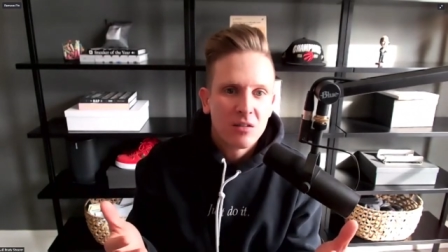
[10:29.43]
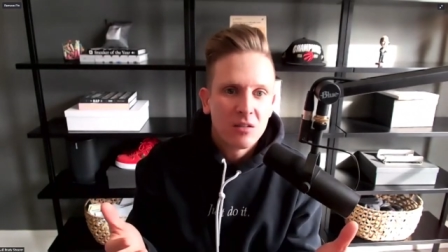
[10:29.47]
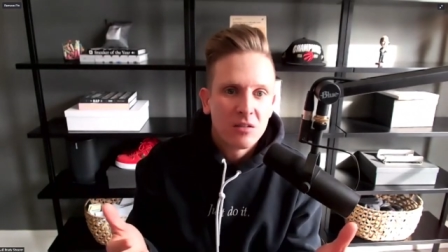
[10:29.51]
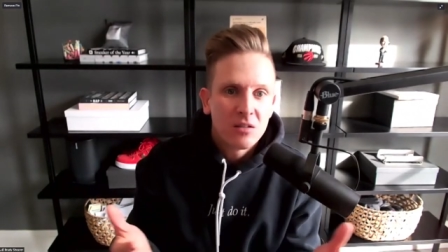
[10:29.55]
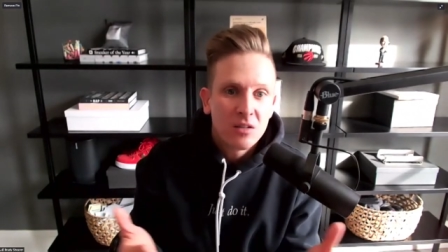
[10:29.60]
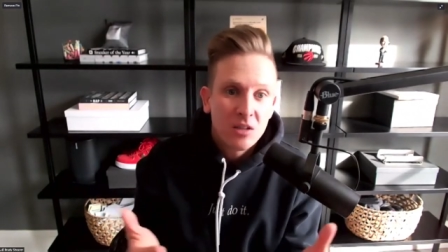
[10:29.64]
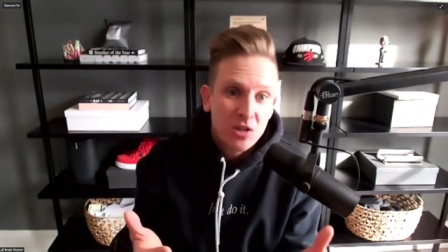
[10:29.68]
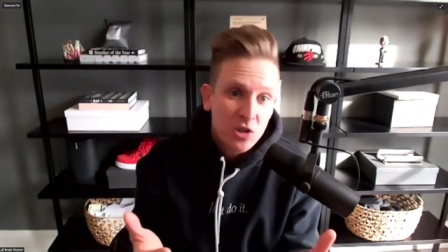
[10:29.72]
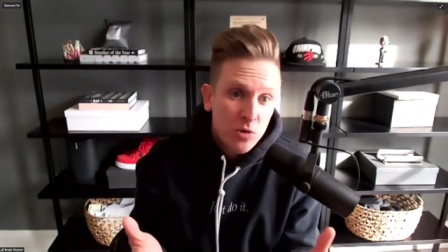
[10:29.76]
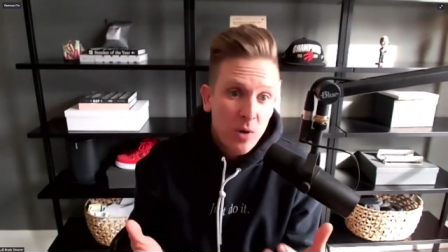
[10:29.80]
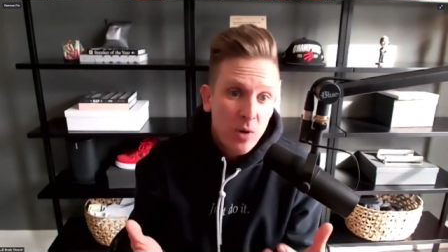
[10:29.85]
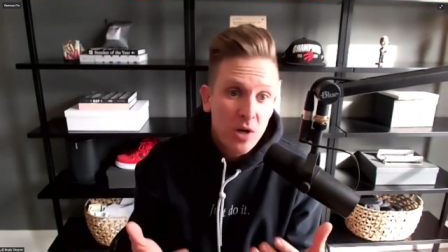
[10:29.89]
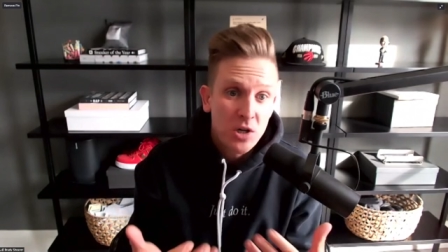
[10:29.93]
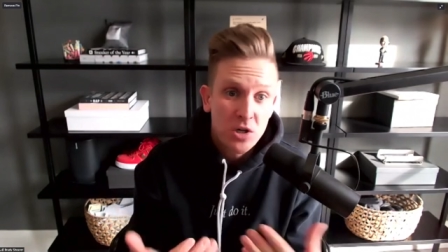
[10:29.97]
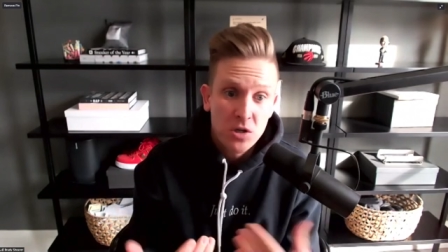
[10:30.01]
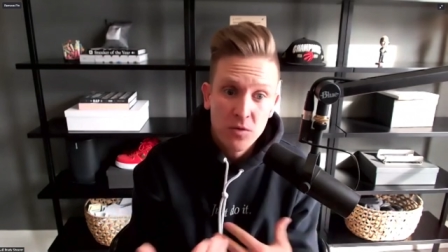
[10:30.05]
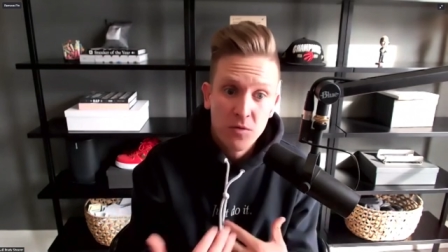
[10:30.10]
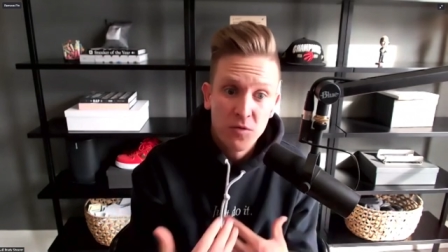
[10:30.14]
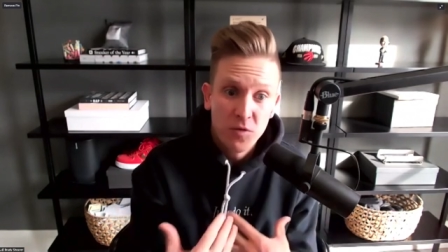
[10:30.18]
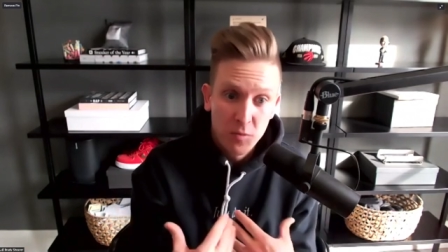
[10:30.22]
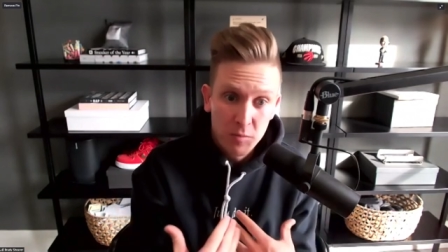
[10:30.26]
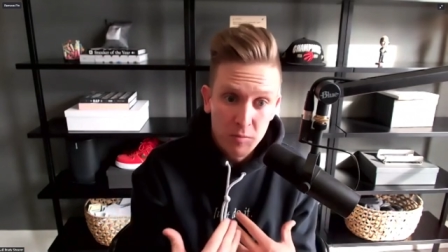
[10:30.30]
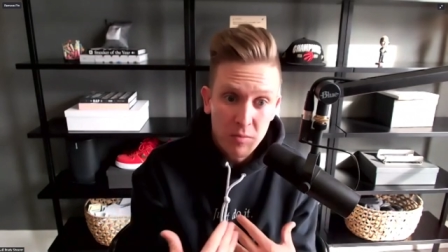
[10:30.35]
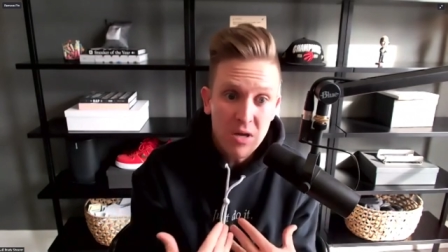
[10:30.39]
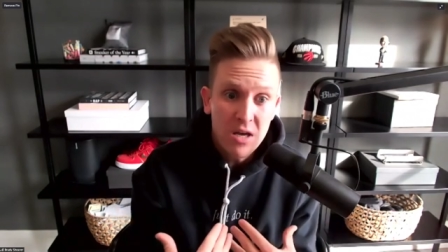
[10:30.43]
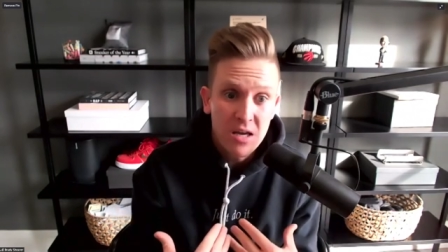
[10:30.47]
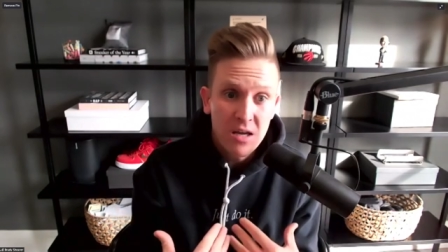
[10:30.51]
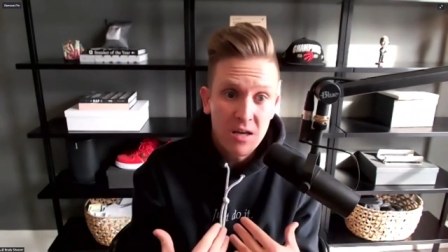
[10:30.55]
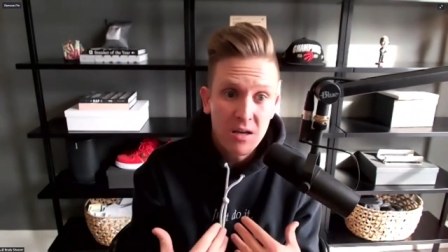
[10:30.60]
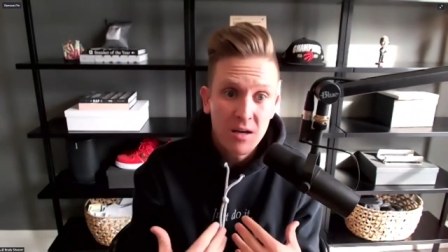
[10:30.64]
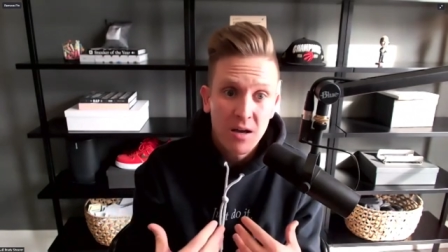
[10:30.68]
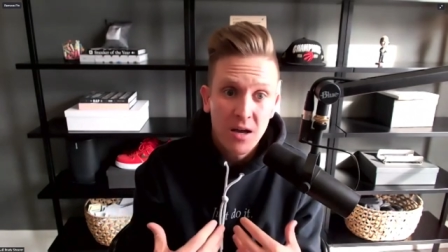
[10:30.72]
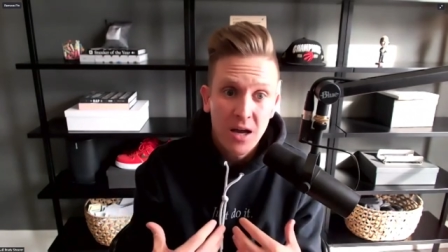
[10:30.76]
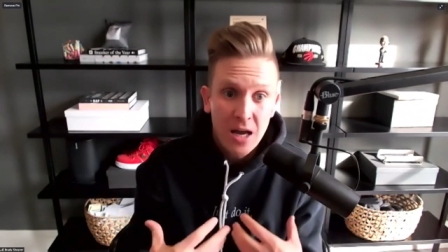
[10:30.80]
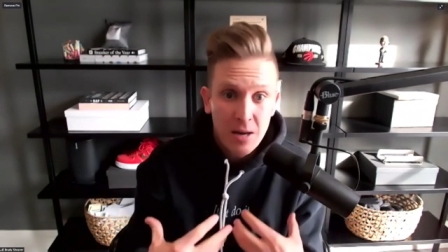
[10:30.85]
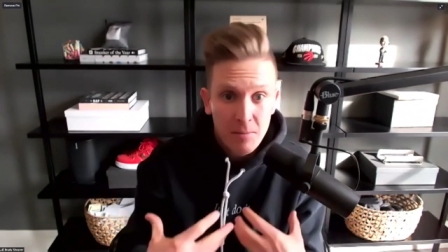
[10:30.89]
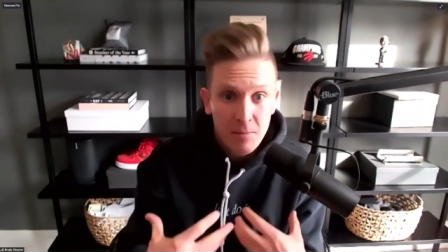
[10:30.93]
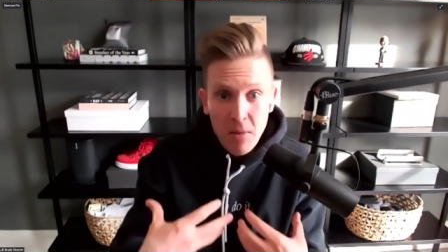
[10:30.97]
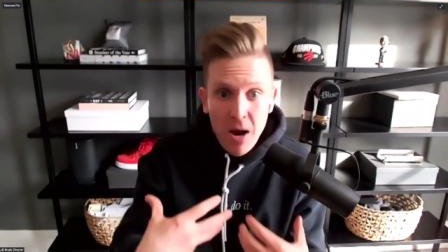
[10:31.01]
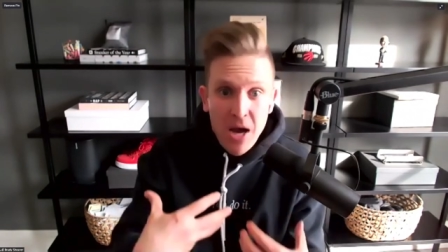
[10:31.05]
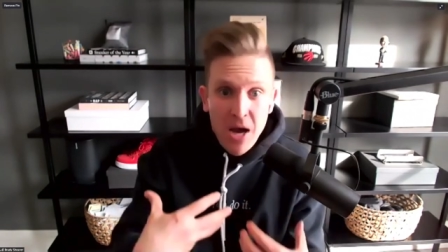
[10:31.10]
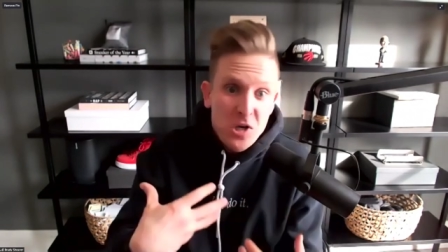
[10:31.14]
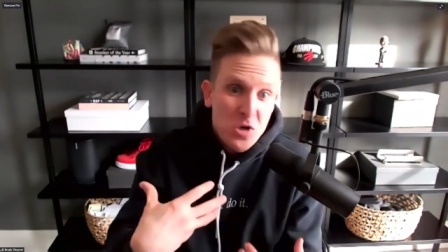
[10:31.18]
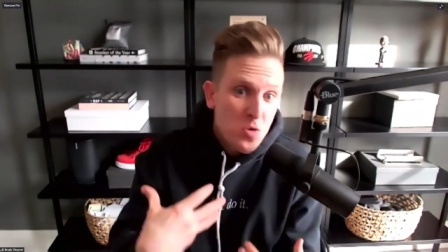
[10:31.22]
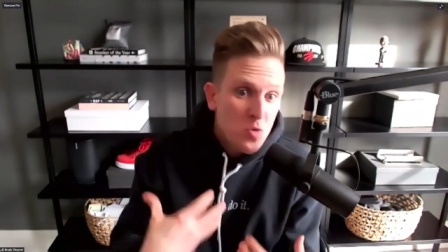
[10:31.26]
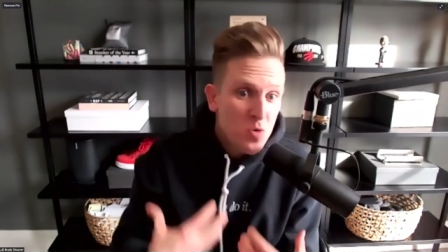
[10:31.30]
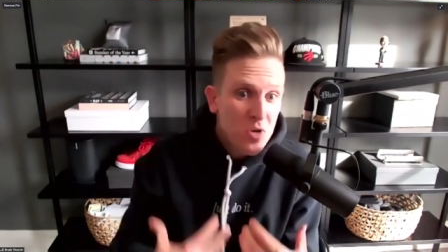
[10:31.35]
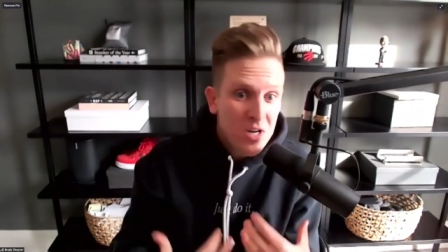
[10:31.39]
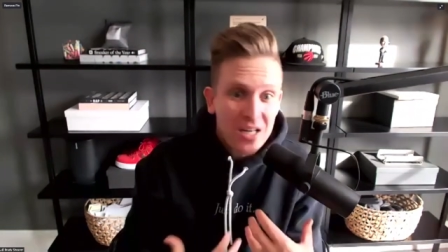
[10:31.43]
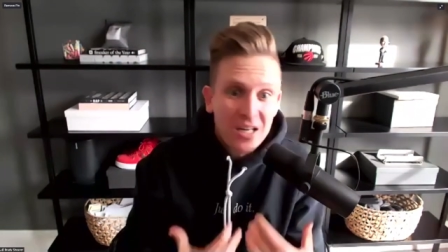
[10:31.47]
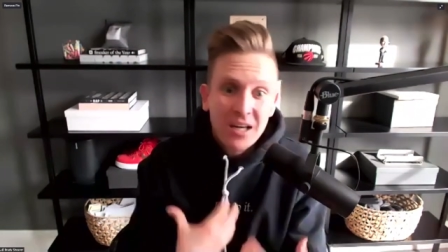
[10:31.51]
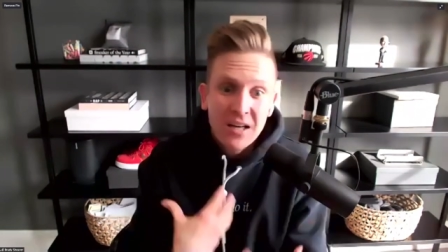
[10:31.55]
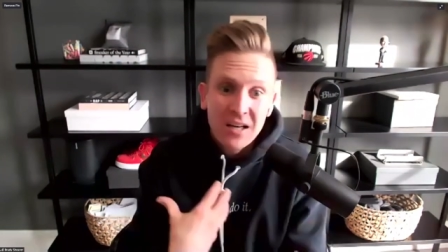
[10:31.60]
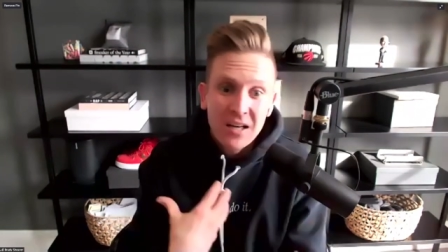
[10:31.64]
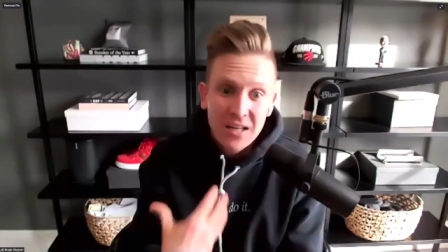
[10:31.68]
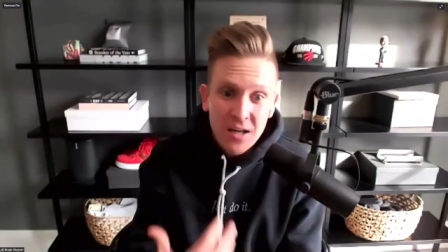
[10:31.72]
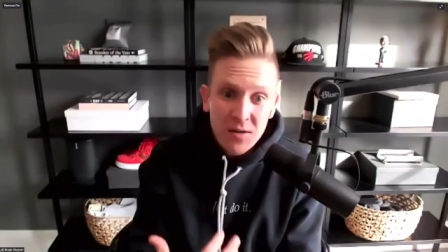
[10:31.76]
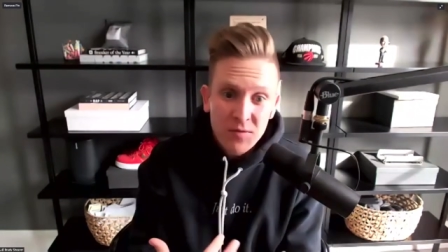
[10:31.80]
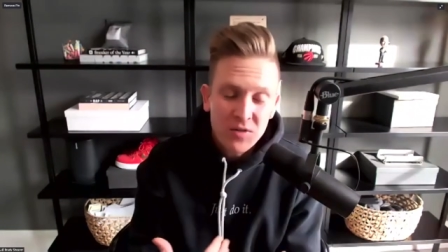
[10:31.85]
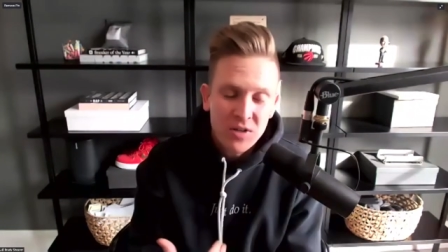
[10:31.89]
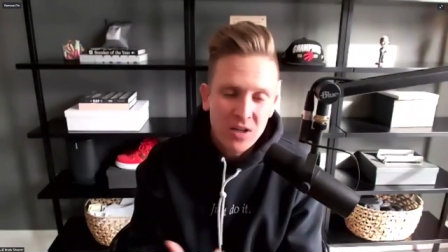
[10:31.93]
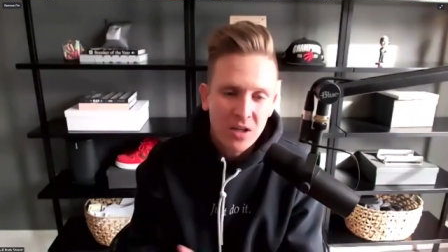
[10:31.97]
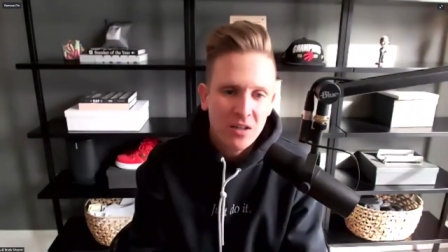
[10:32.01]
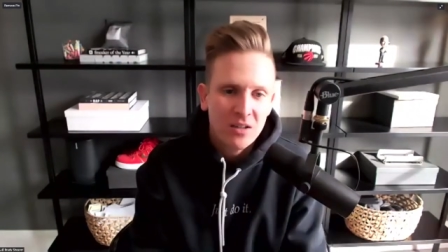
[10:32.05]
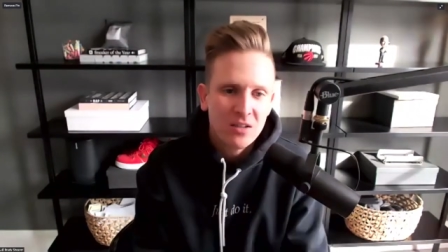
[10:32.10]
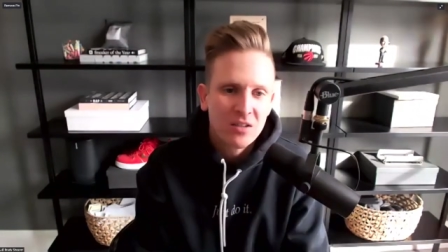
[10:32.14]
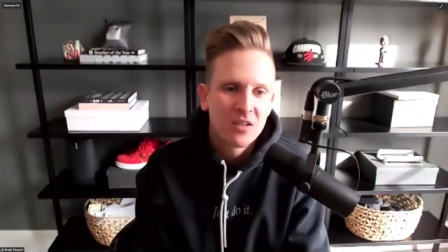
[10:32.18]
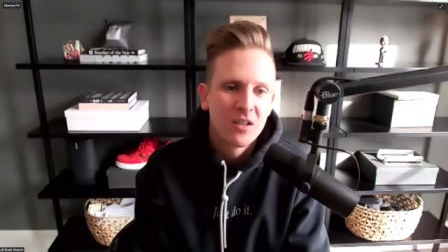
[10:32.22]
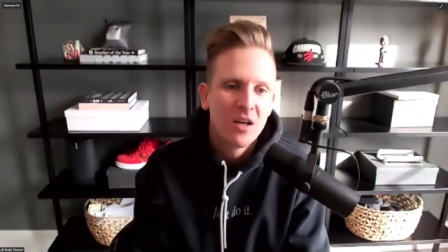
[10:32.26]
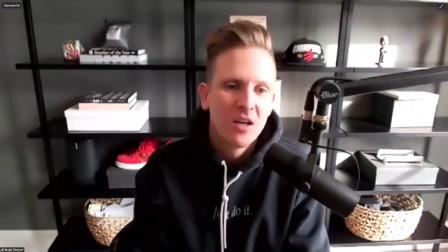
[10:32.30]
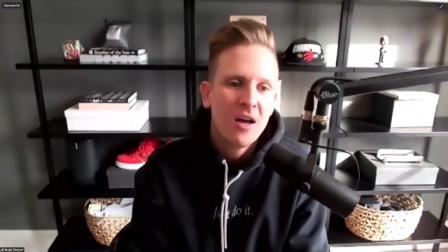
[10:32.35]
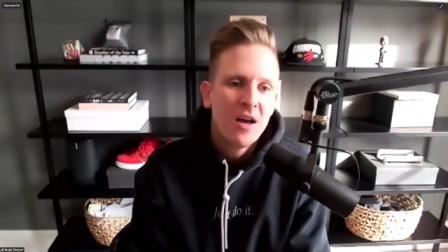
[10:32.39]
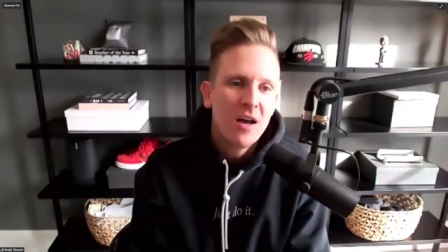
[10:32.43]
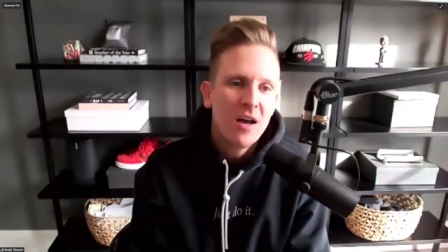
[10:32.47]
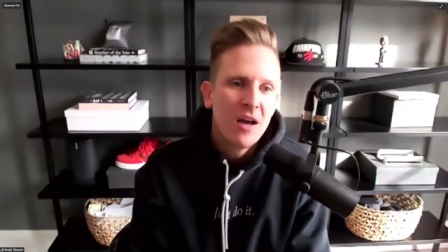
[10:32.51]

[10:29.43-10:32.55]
situation for me and my unique giftings.